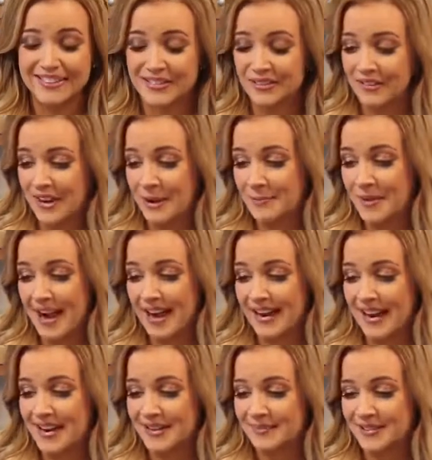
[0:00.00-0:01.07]
does turn out
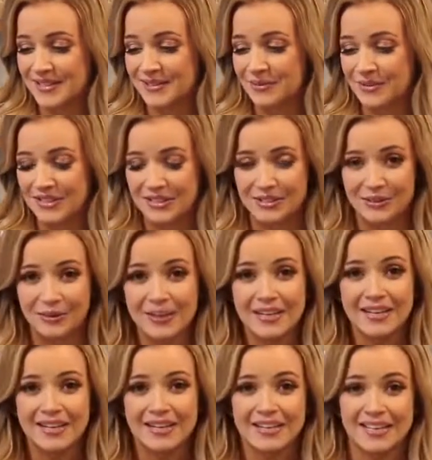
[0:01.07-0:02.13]
bad, I'm just going to
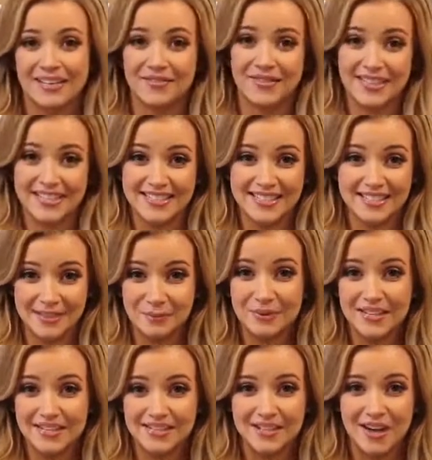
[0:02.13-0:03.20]
give this as a
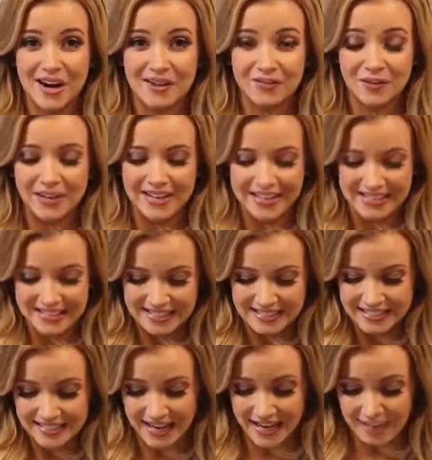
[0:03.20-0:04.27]
peace offering
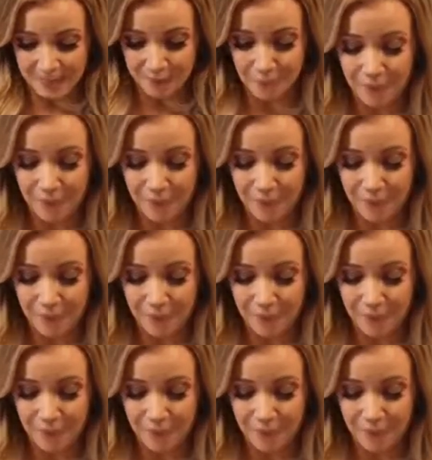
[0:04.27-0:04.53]
instead.